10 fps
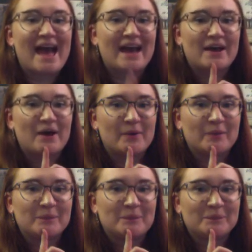
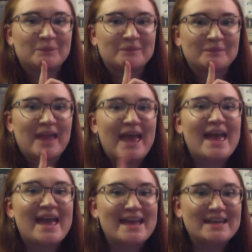echo.
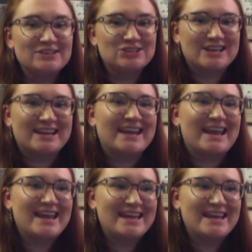Engine,